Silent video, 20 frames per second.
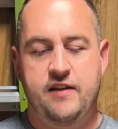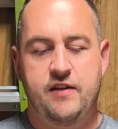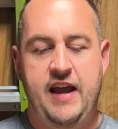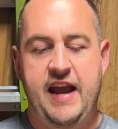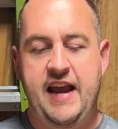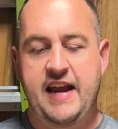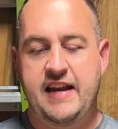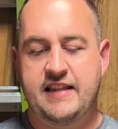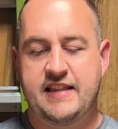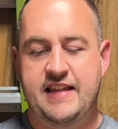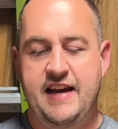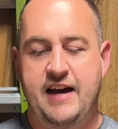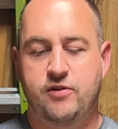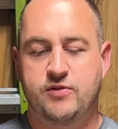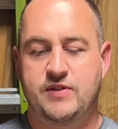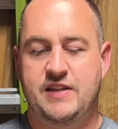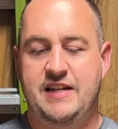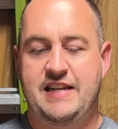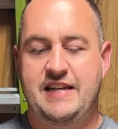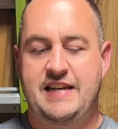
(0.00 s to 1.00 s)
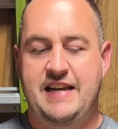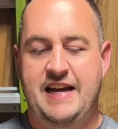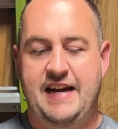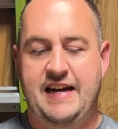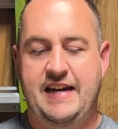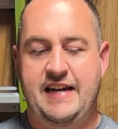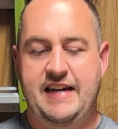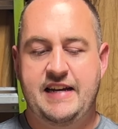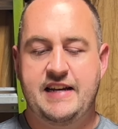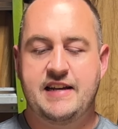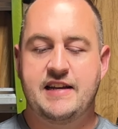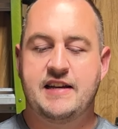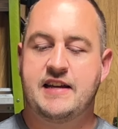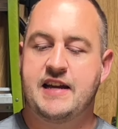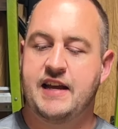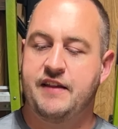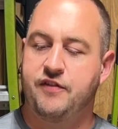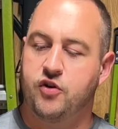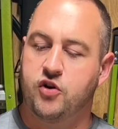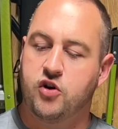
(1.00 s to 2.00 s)
eight thousand nine,
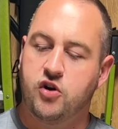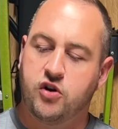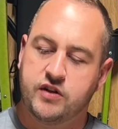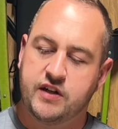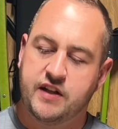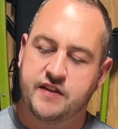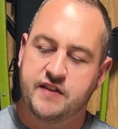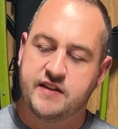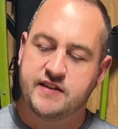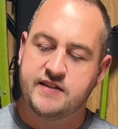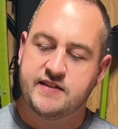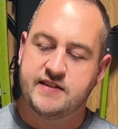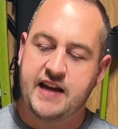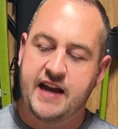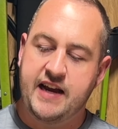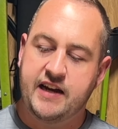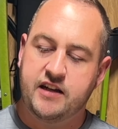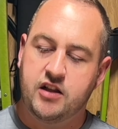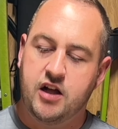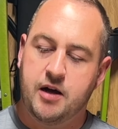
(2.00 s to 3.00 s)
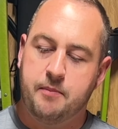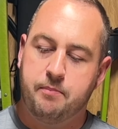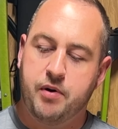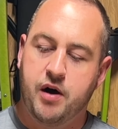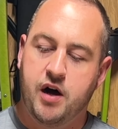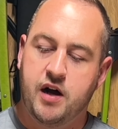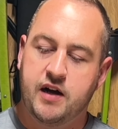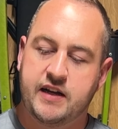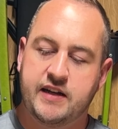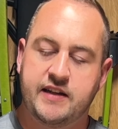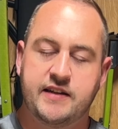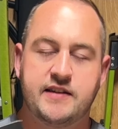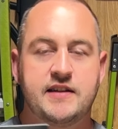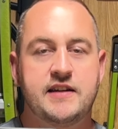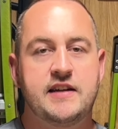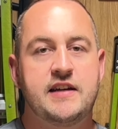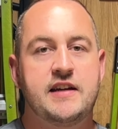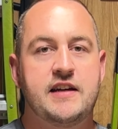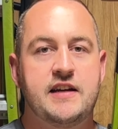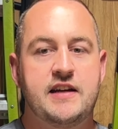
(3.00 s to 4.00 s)
and they're calling it the Zyklop Pocket,
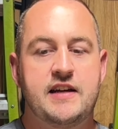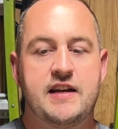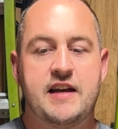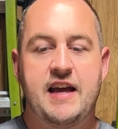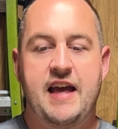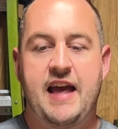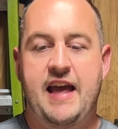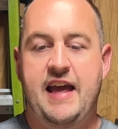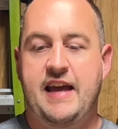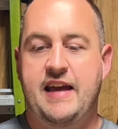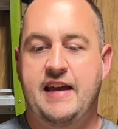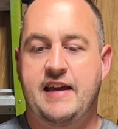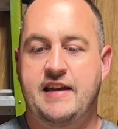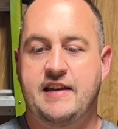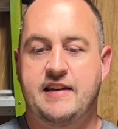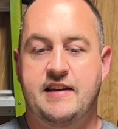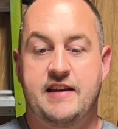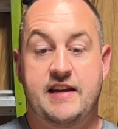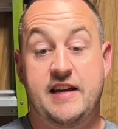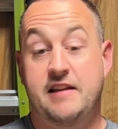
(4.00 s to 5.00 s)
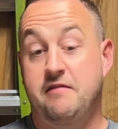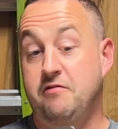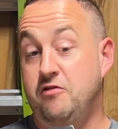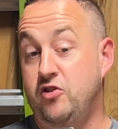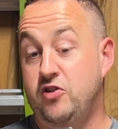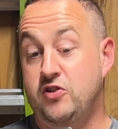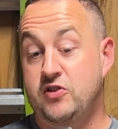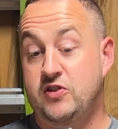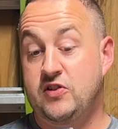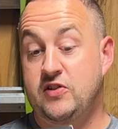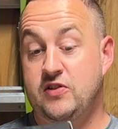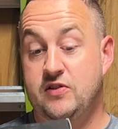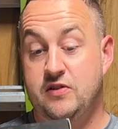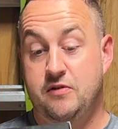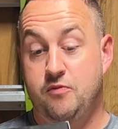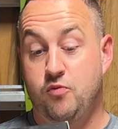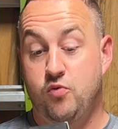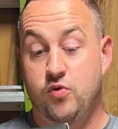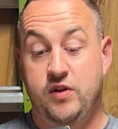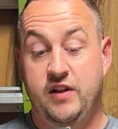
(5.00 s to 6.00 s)
and it looks
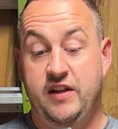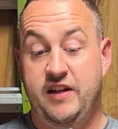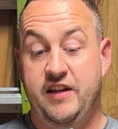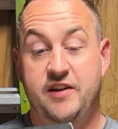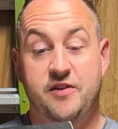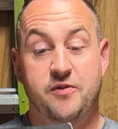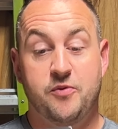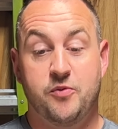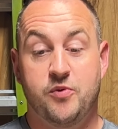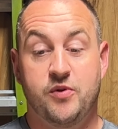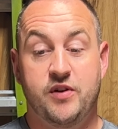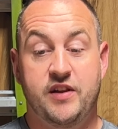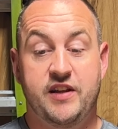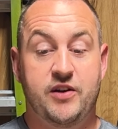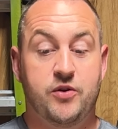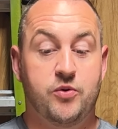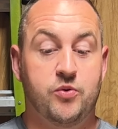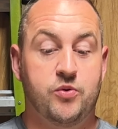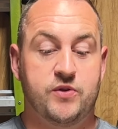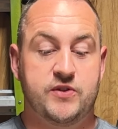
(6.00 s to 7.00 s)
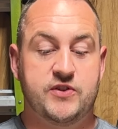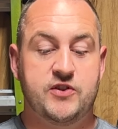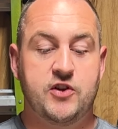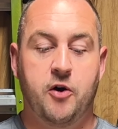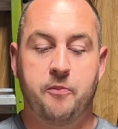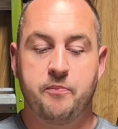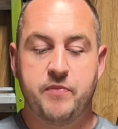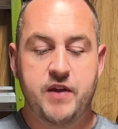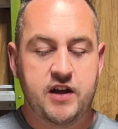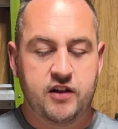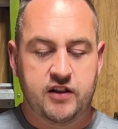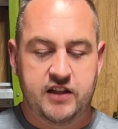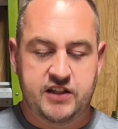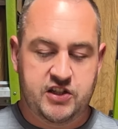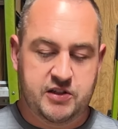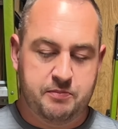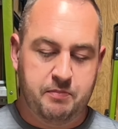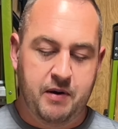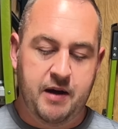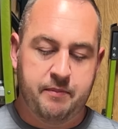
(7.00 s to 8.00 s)
really, really cool. So let's
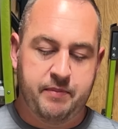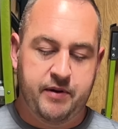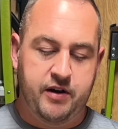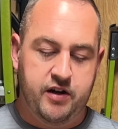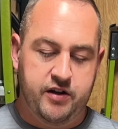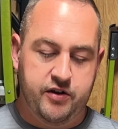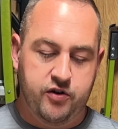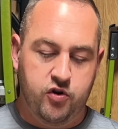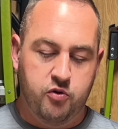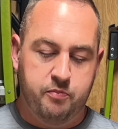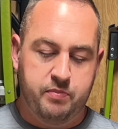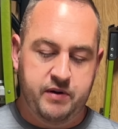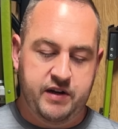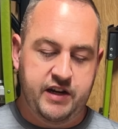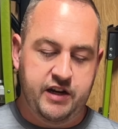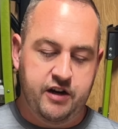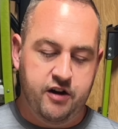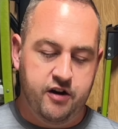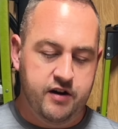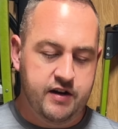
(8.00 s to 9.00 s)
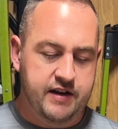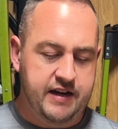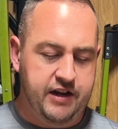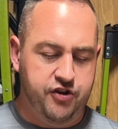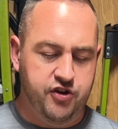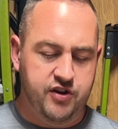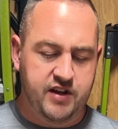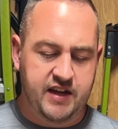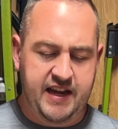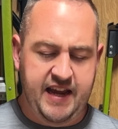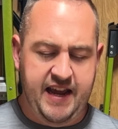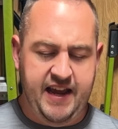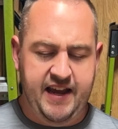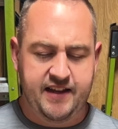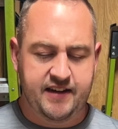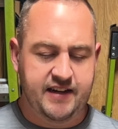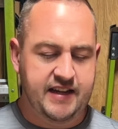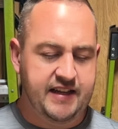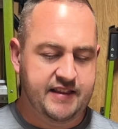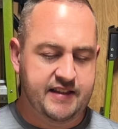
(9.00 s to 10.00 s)
just pop it on open here. Now you can,
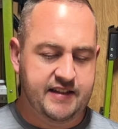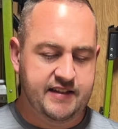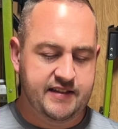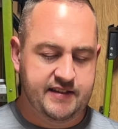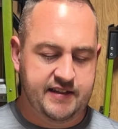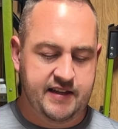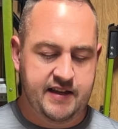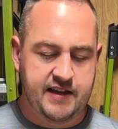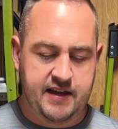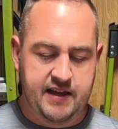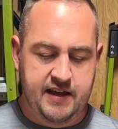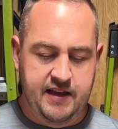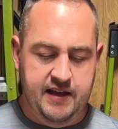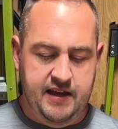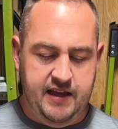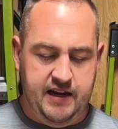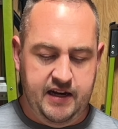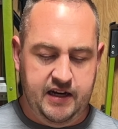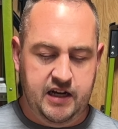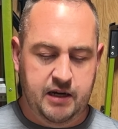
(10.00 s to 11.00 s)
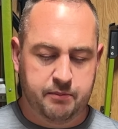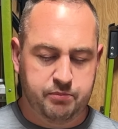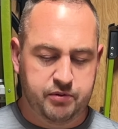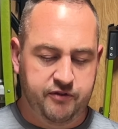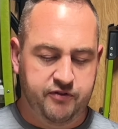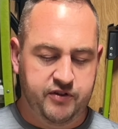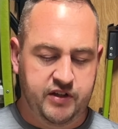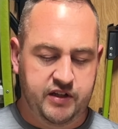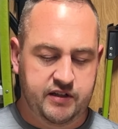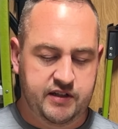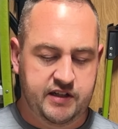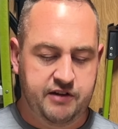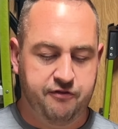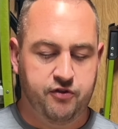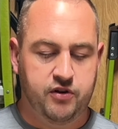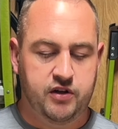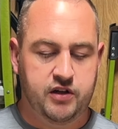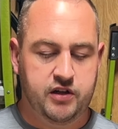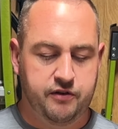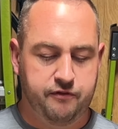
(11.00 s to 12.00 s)
can get this in a couple of
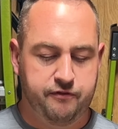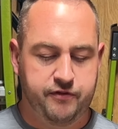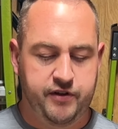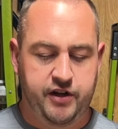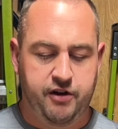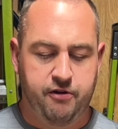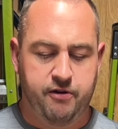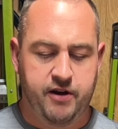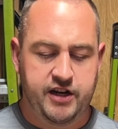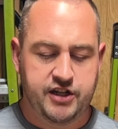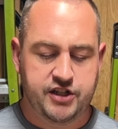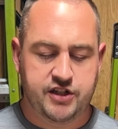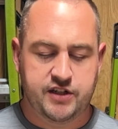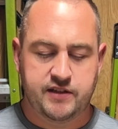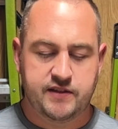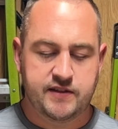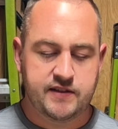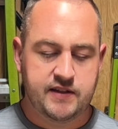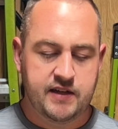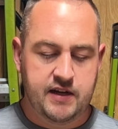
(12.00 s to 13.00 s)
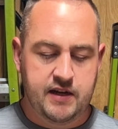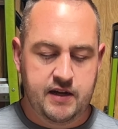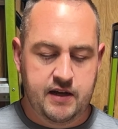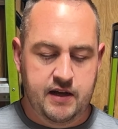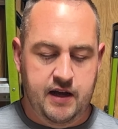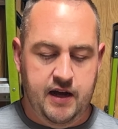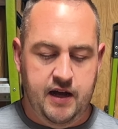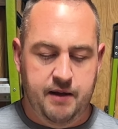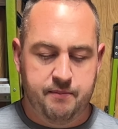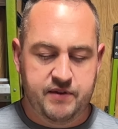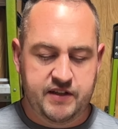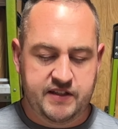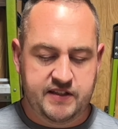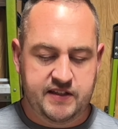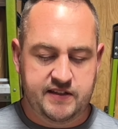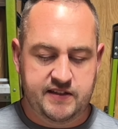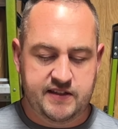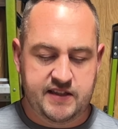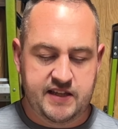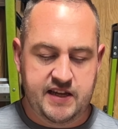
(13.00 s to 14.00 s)
different configurations. Um, this
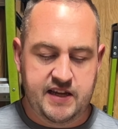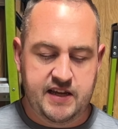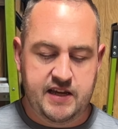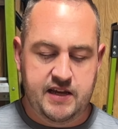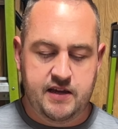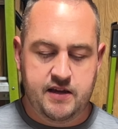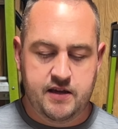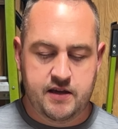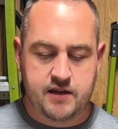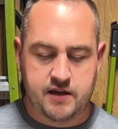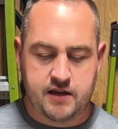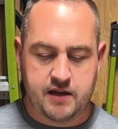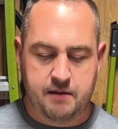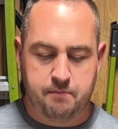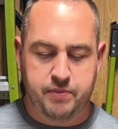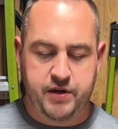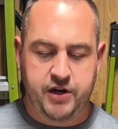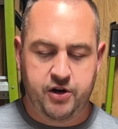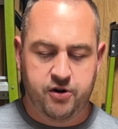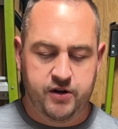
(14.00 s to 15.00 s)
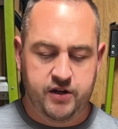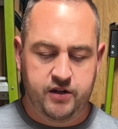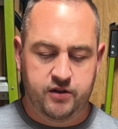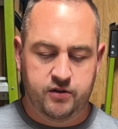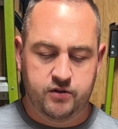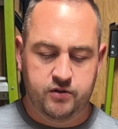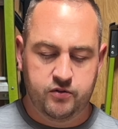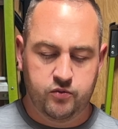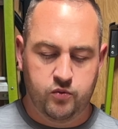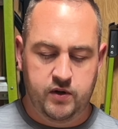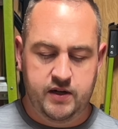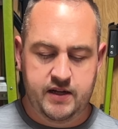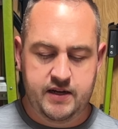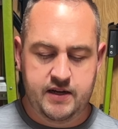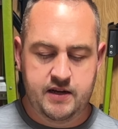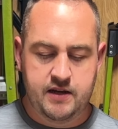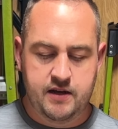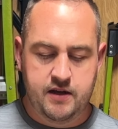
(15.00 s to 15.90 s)
is the Imperial one.